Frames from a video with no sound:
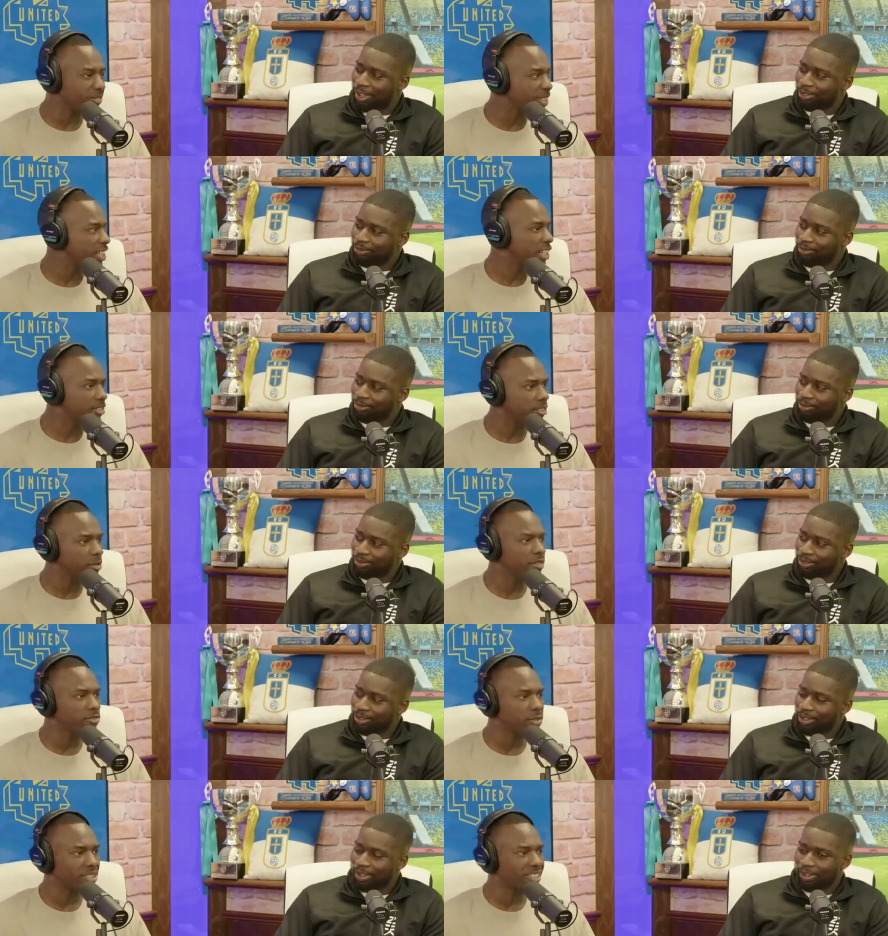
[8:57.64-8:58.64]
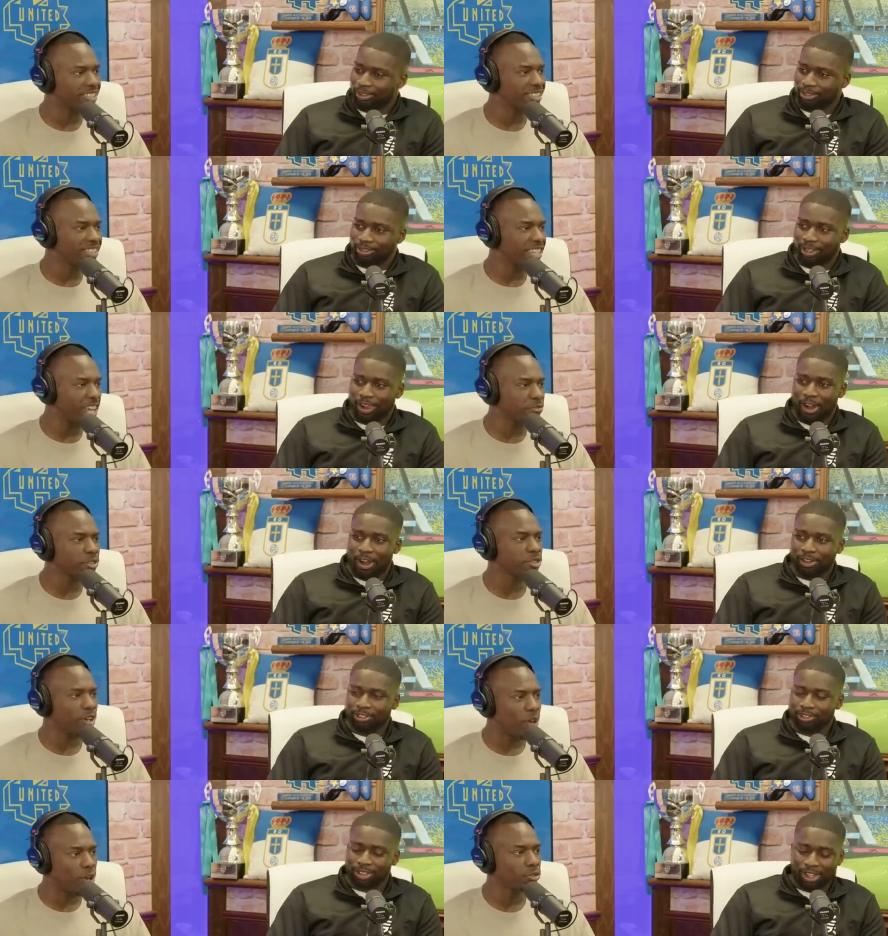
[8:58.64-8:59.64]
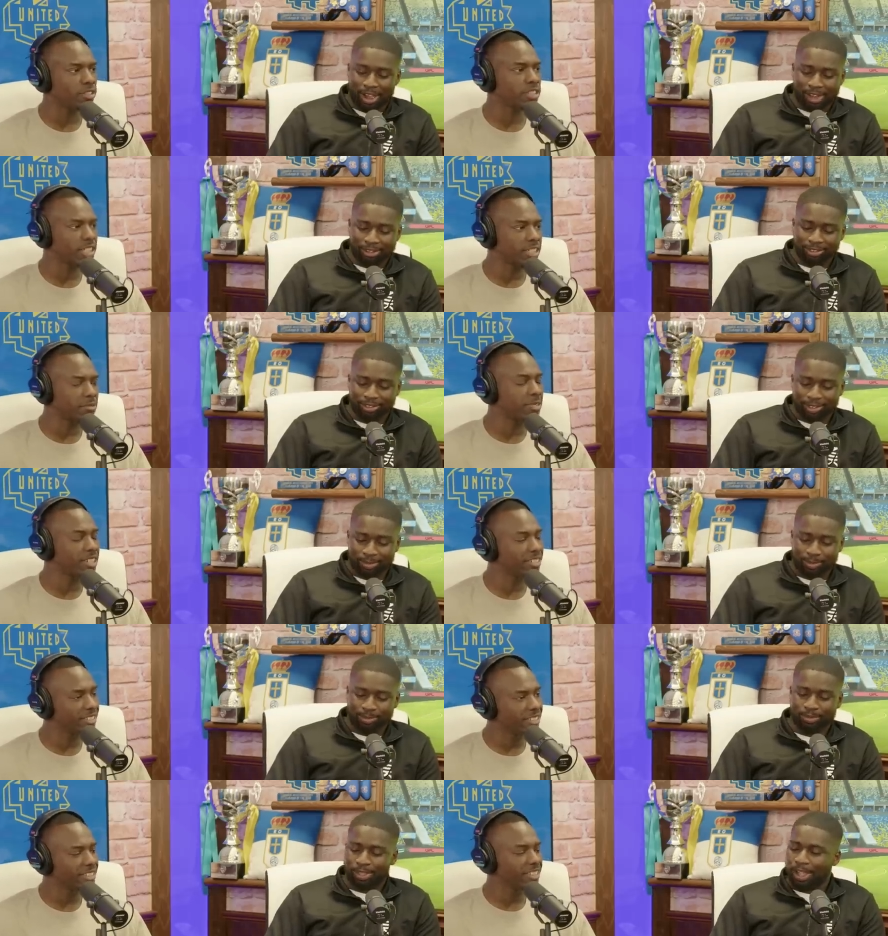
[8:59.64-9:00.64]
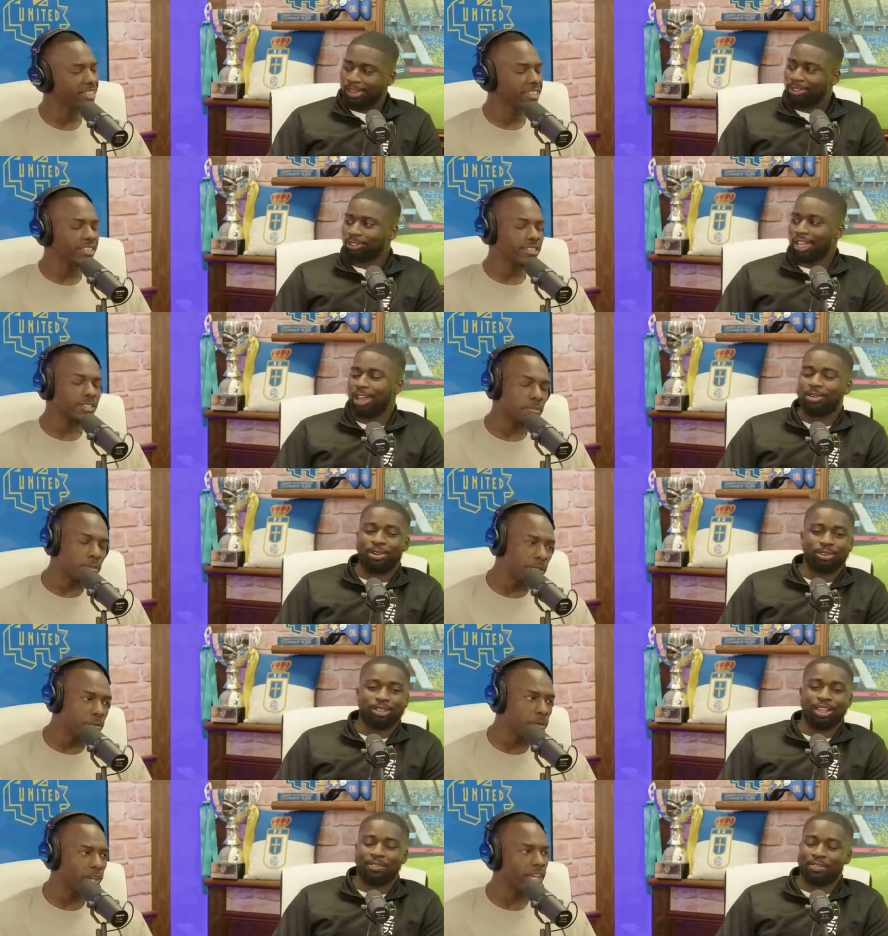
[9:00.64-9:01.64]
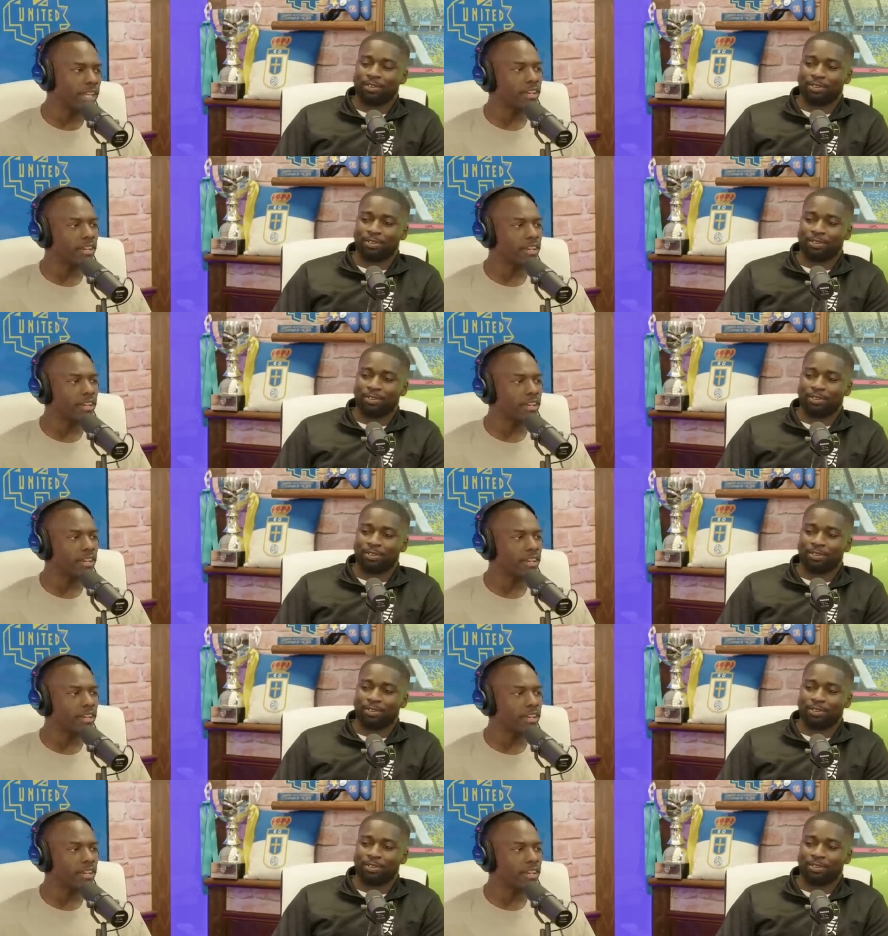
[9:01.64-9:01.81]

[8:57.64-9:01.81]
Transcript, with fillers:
Speaker 1: I get onto everyone. Everyone's got to hold something. My, I don't hold nothing